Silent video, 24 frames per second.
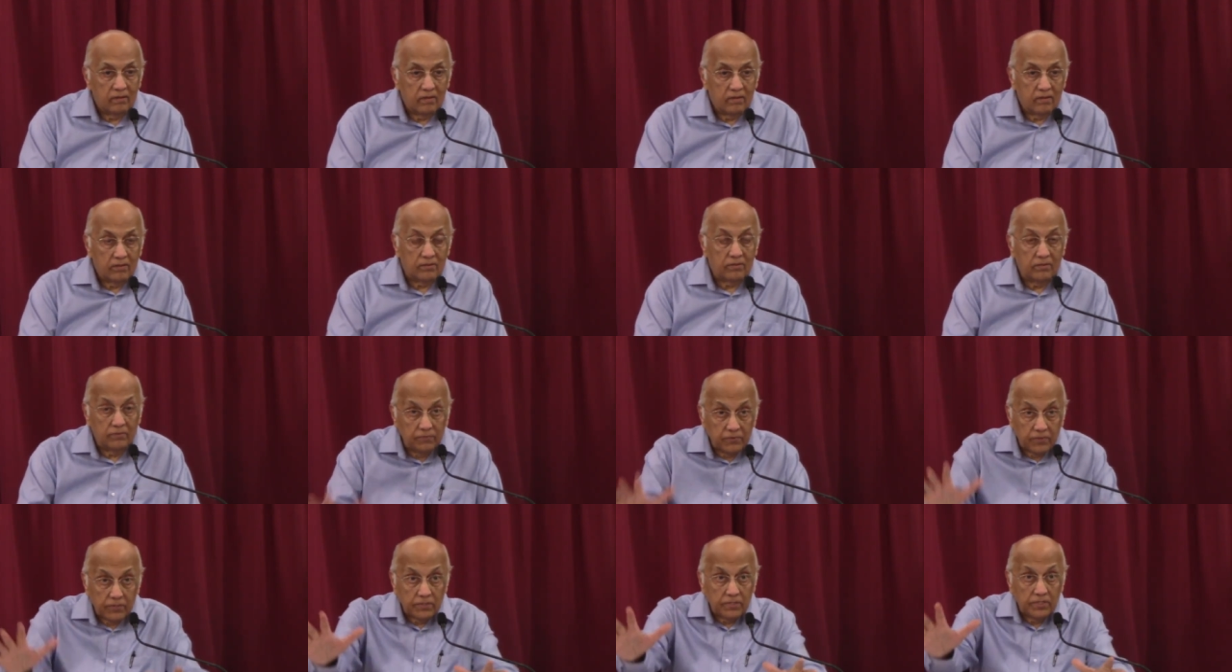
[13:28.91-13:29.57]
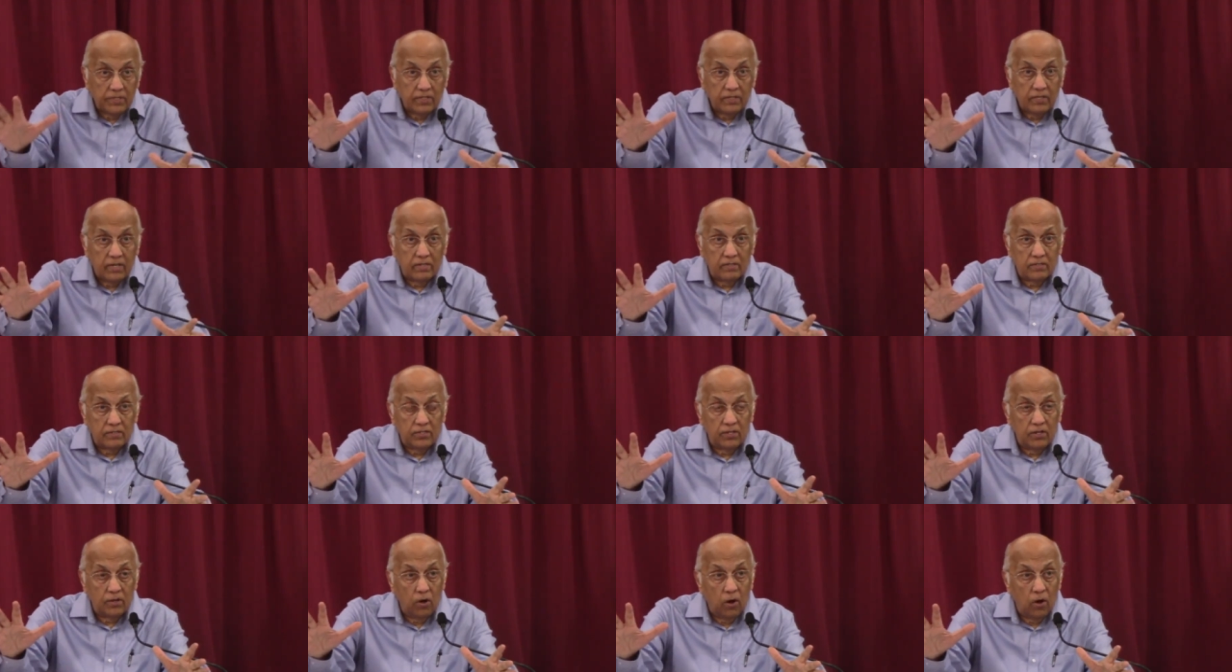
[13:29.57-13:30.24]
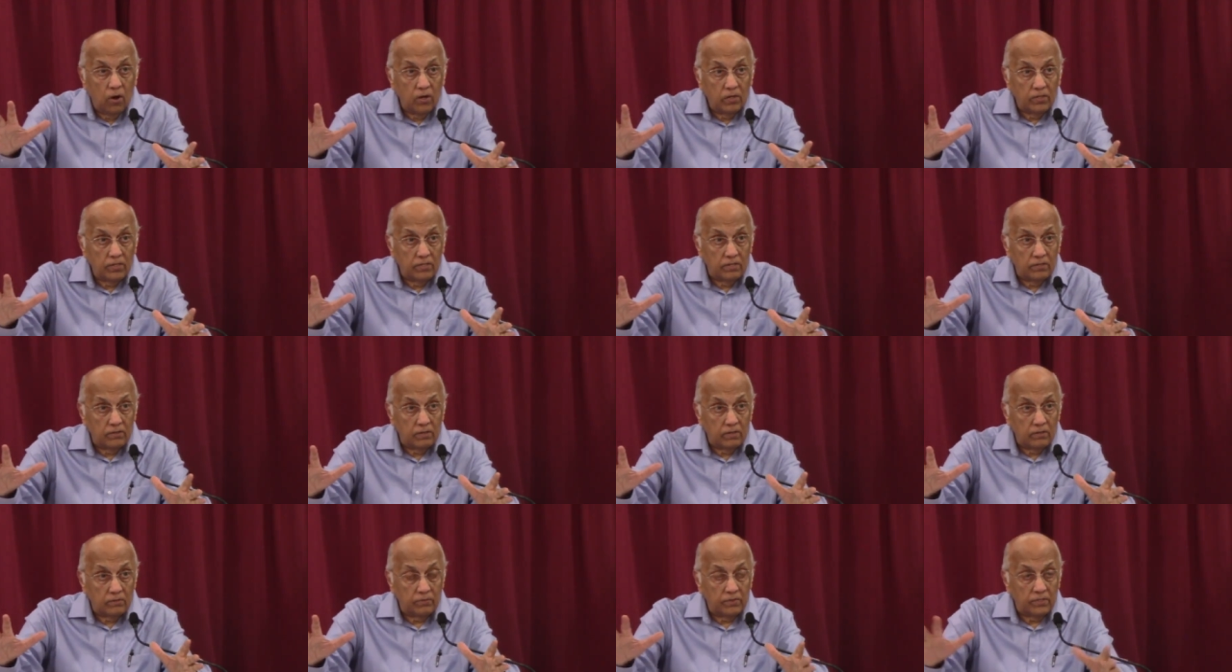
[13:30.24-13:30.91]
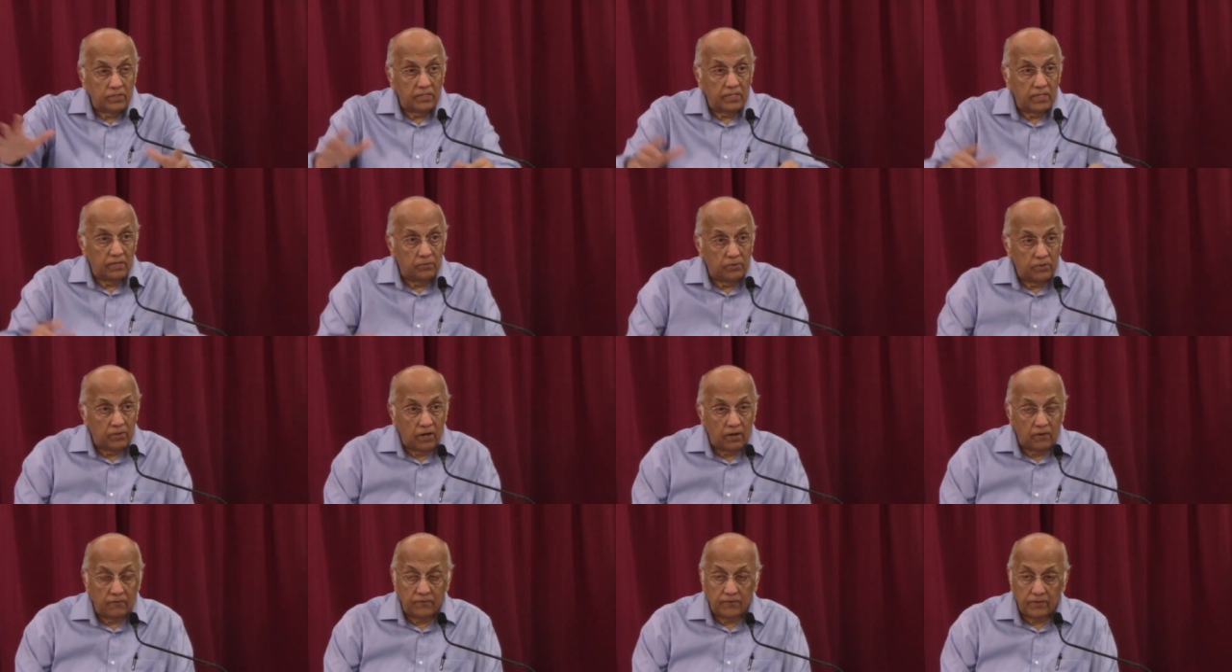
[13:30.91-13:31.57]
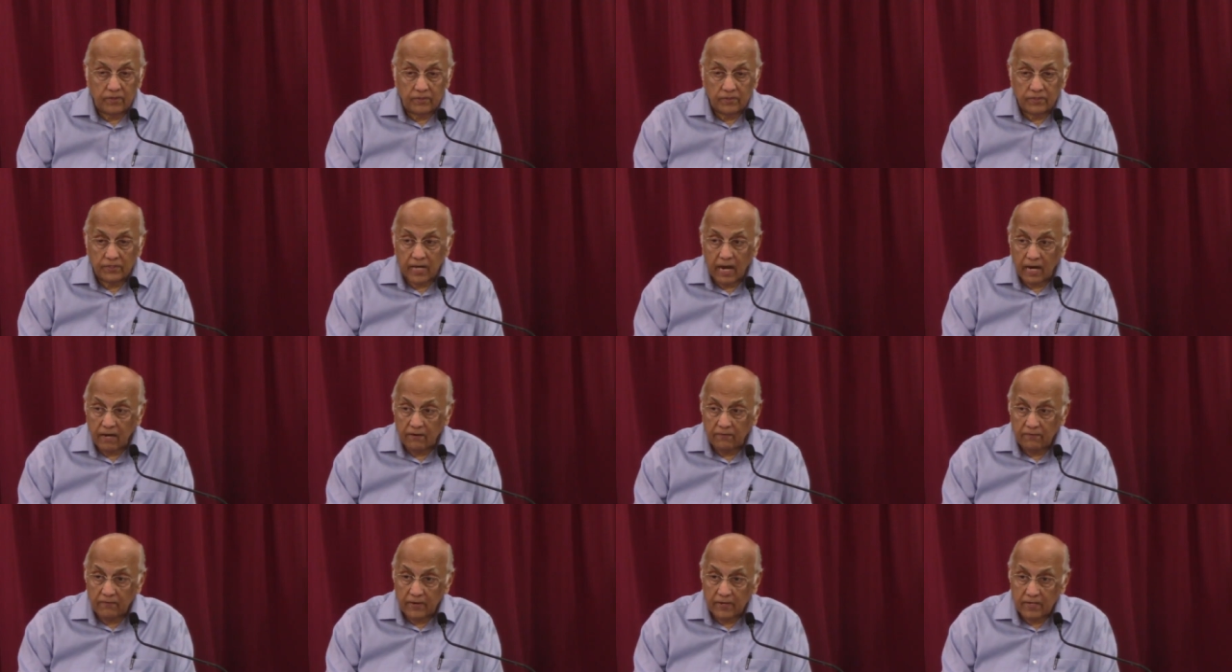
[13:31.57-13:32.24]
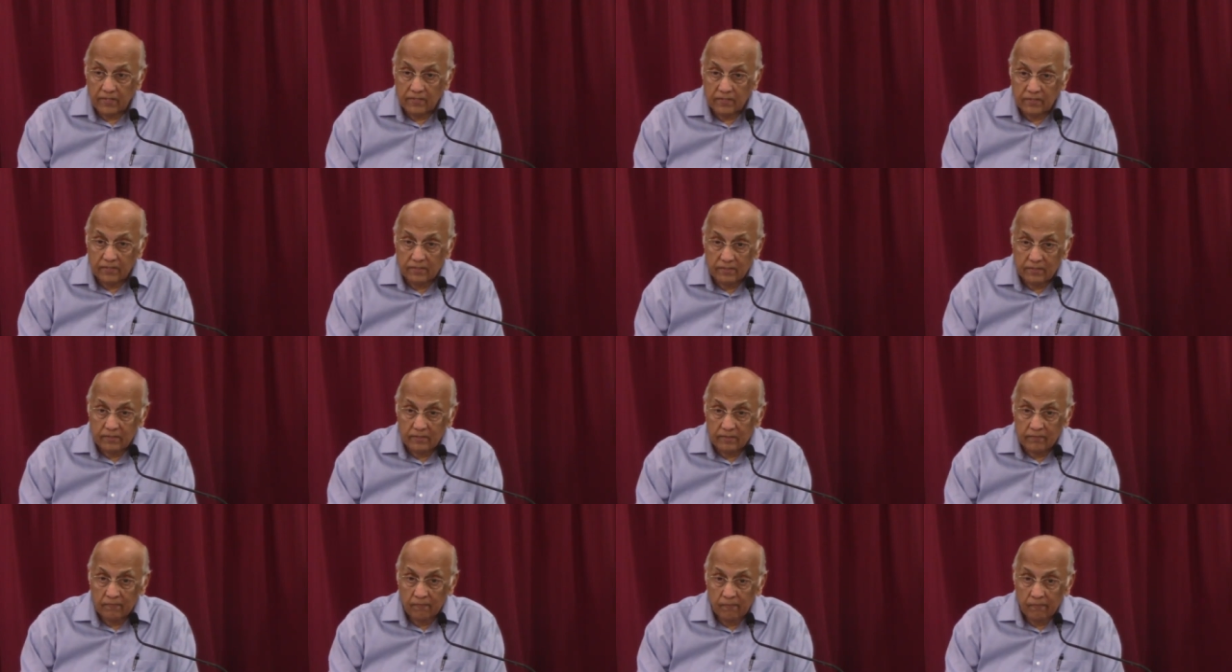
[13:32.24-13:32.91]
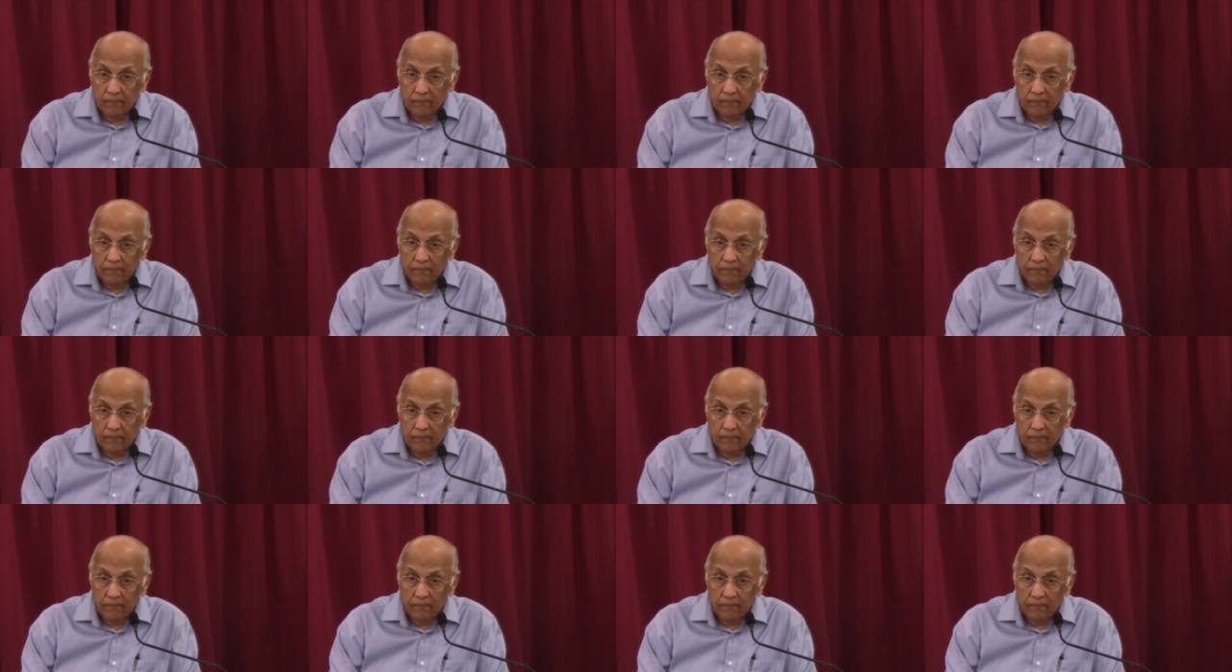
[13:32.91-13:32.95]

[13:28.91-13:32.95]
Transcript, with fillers: Because the first thing there is the altar on which they would offer sacrifices.